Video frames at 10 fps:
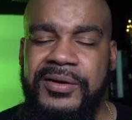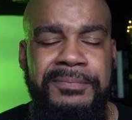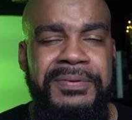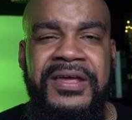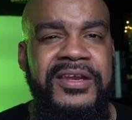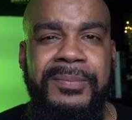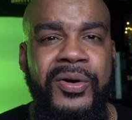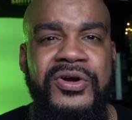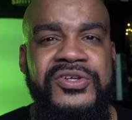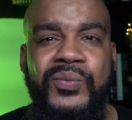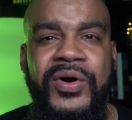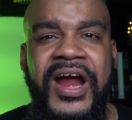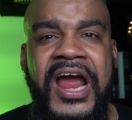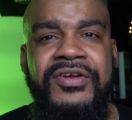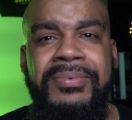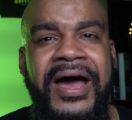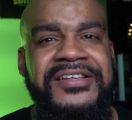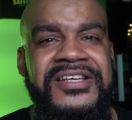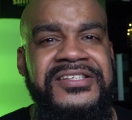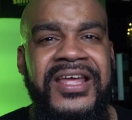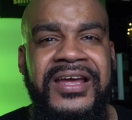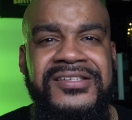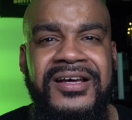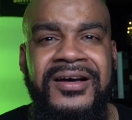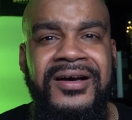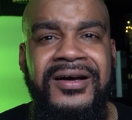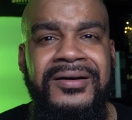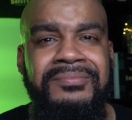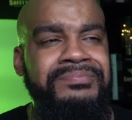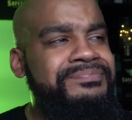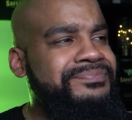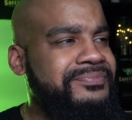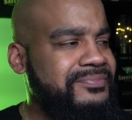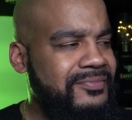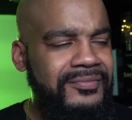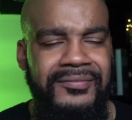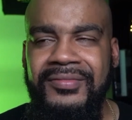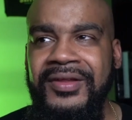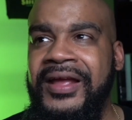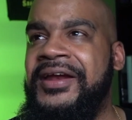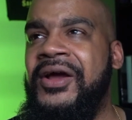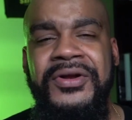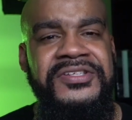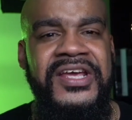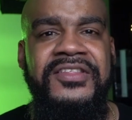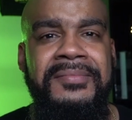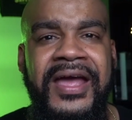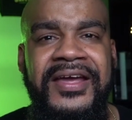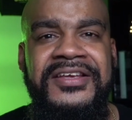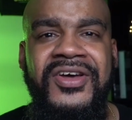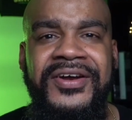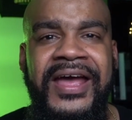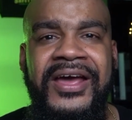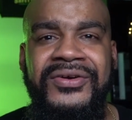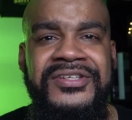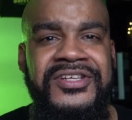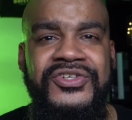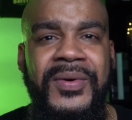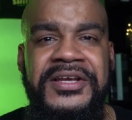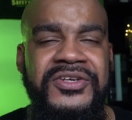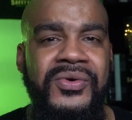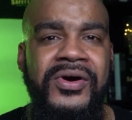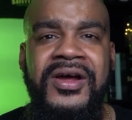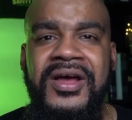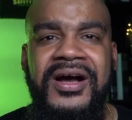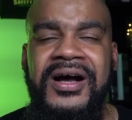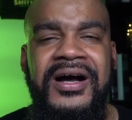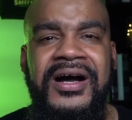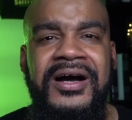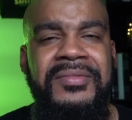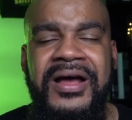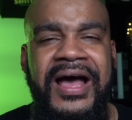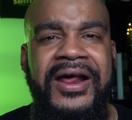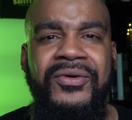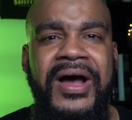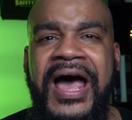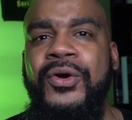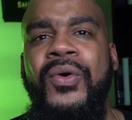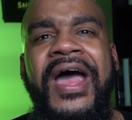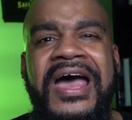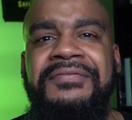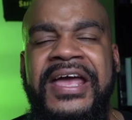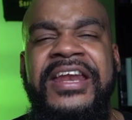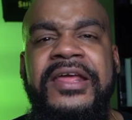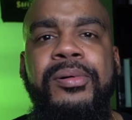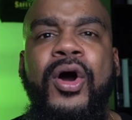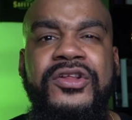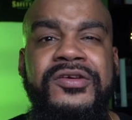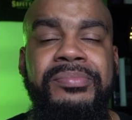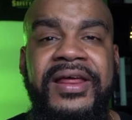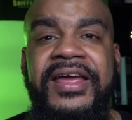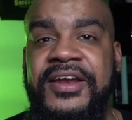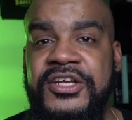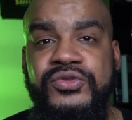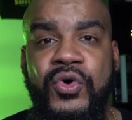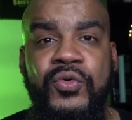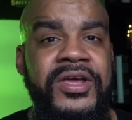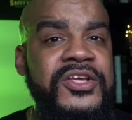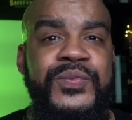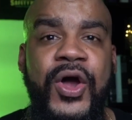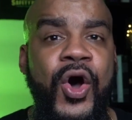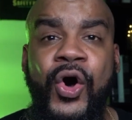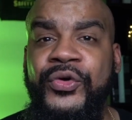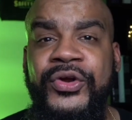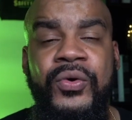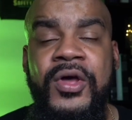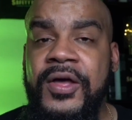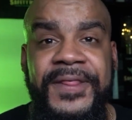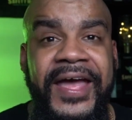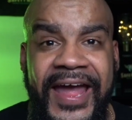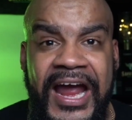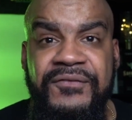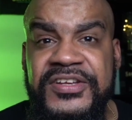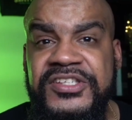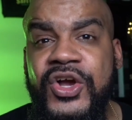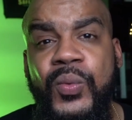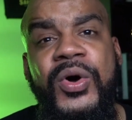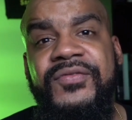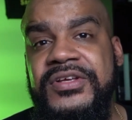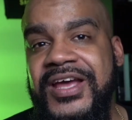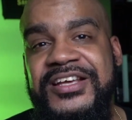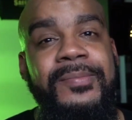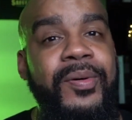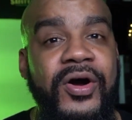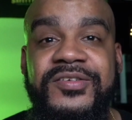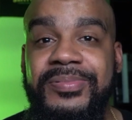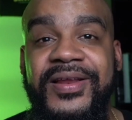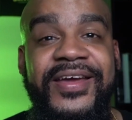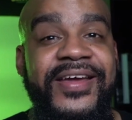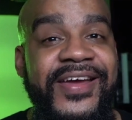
be the person where everybody just thinks, hey, there go the safety man, he's going to handle the situation, or I don't have any part to play in this role, because we all know that every single one of us has a part to play